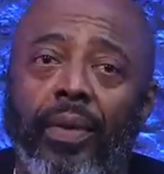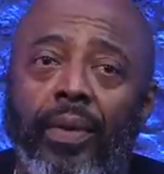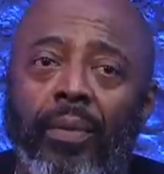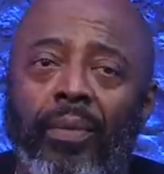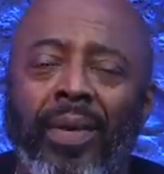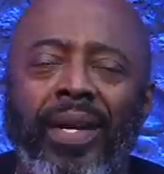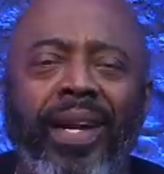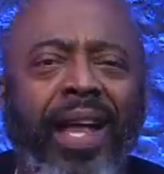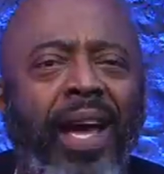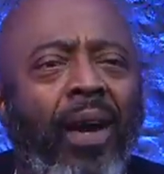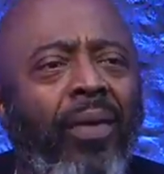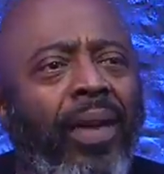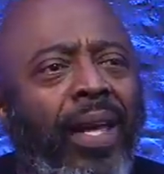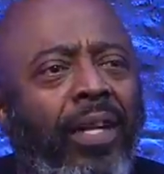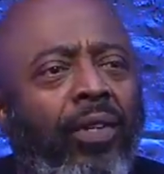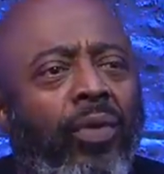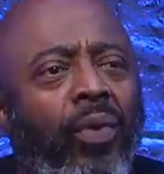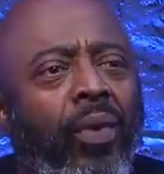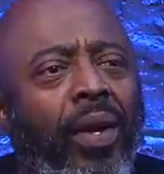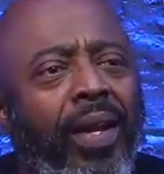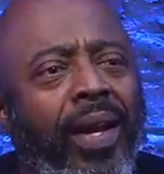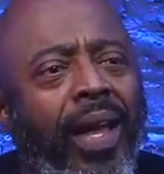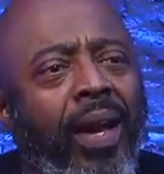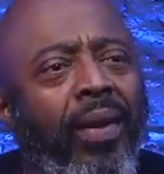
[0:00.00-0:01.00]
But now they
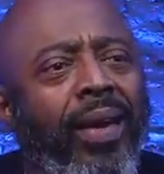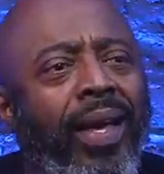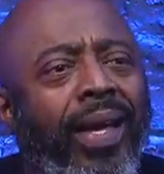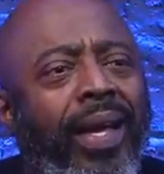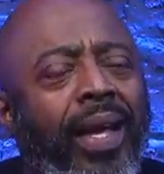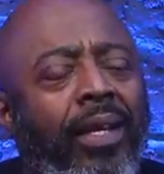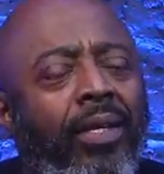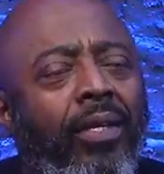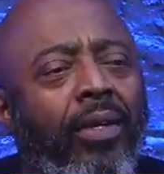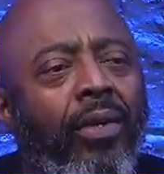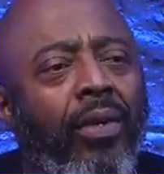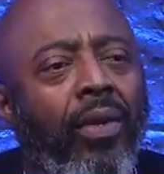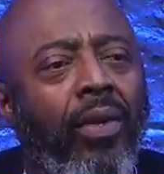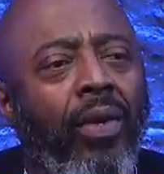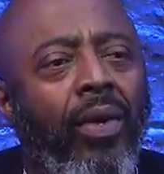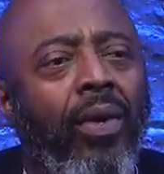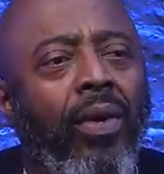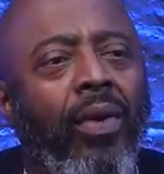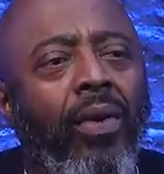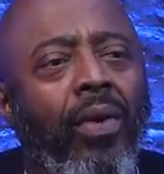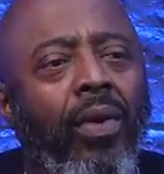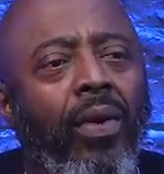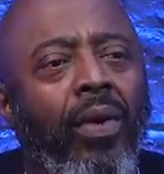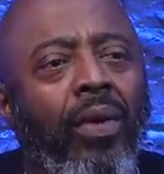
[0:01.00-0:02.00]
do it. Now they got the
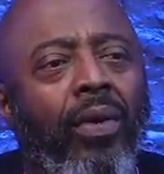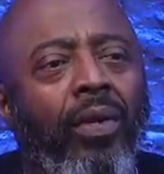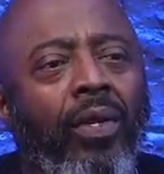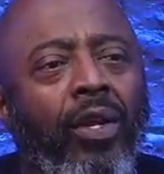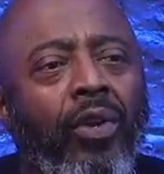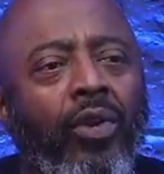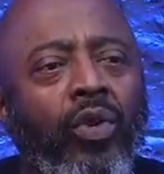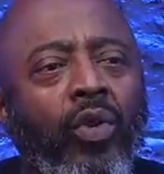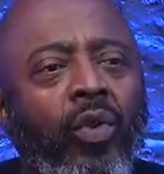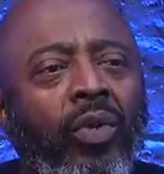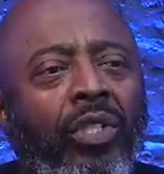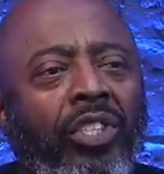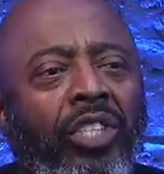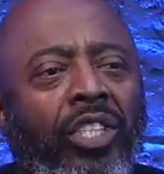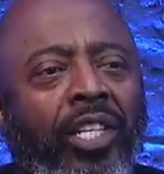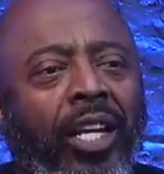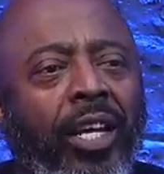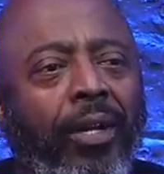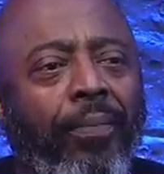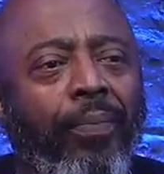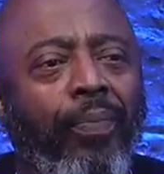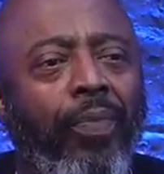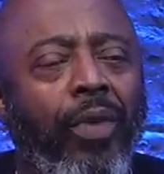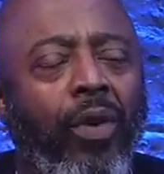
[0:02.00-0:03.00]
new
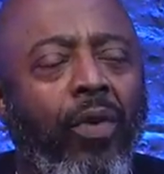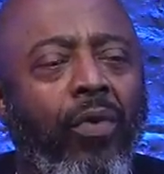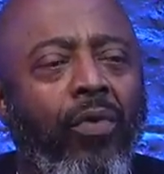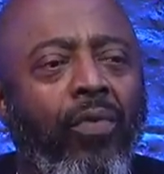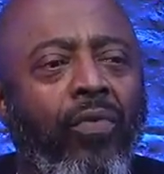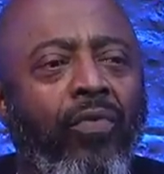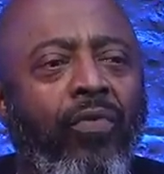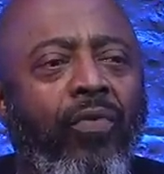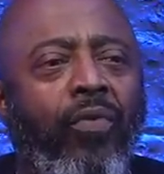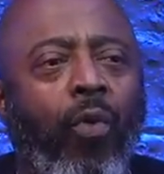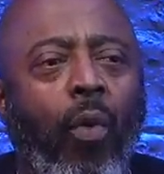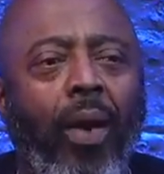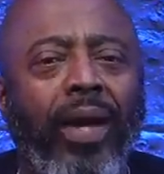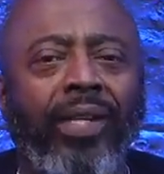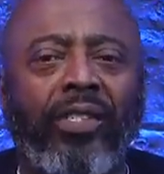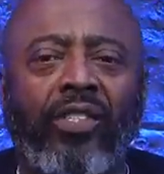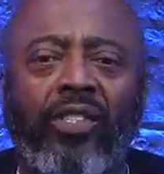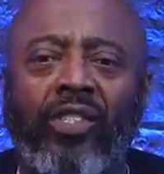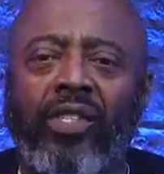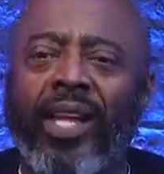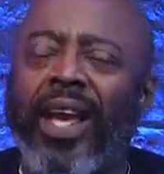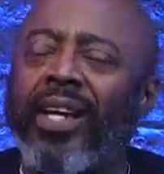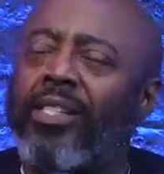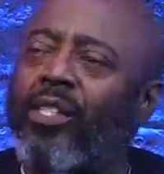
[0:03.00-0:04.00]
shit, voice
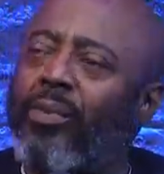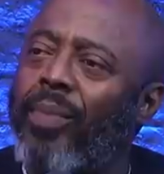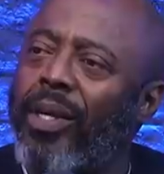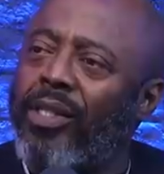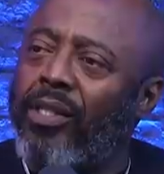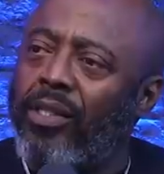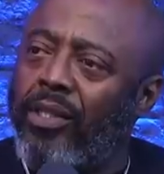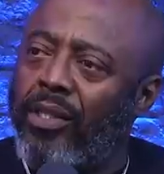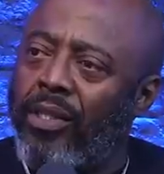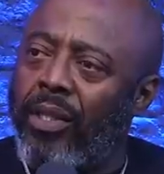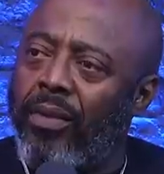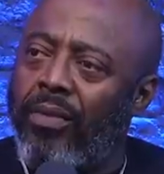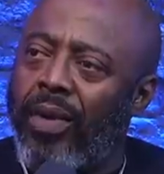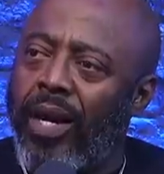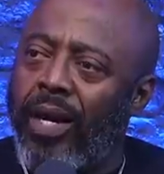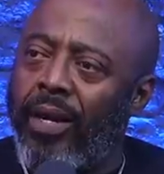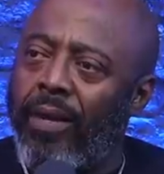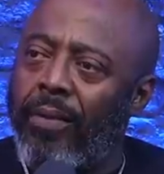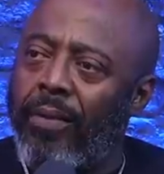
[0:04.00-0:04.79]
text messaging, right?